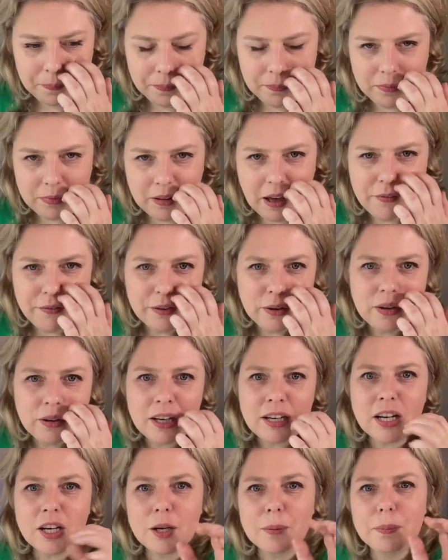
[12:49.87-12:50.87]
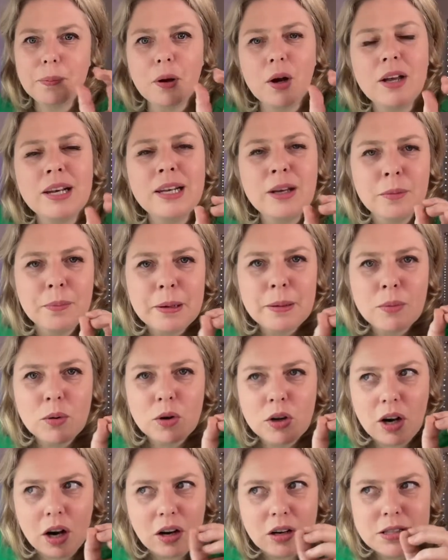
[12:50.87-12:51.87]
I feel like I could put a little bit more
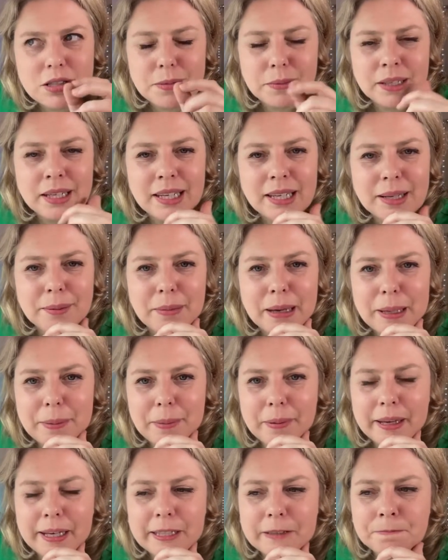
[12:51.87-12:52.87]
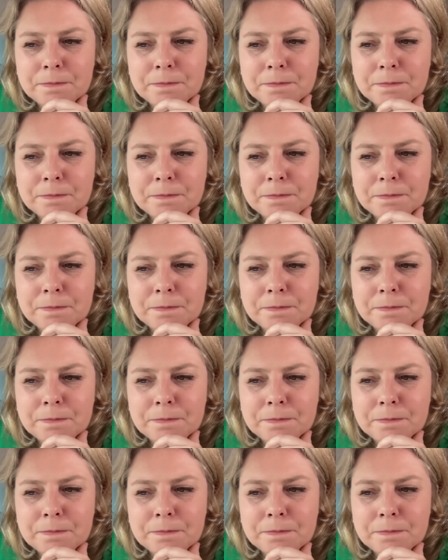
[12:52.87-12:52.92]
cardamom in it, maybe.